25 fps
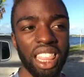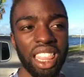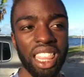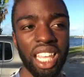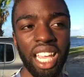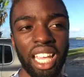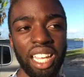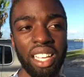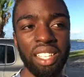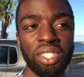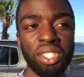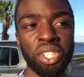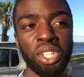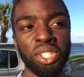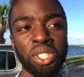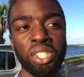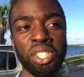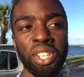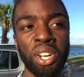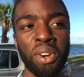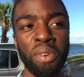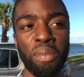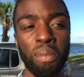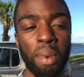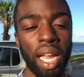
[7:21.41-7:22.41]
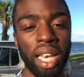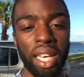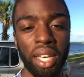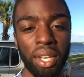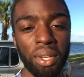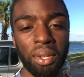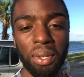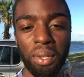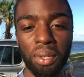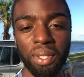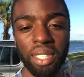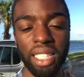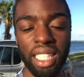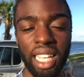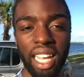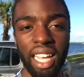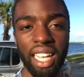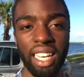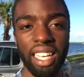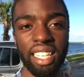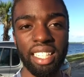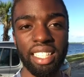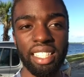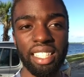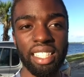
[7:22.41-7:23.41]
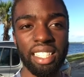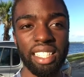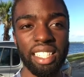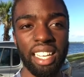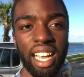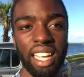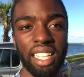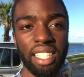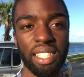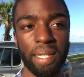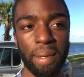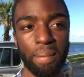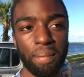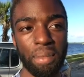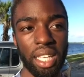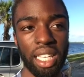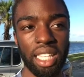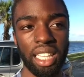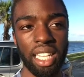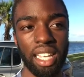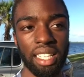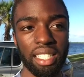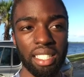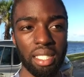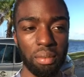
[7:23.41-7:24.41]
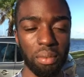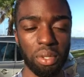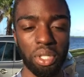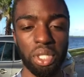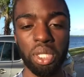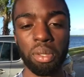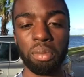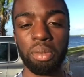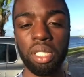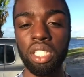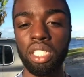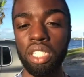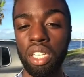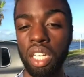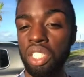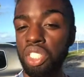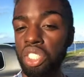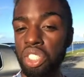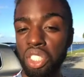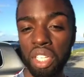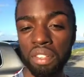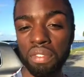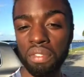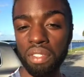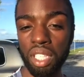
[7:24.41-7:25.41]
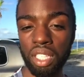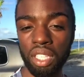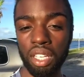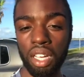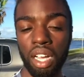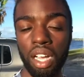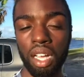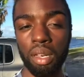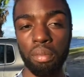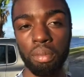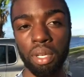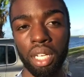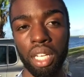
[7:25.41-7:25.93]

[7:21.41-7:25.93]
things are so minute that it's not something that someone should be judged differently on,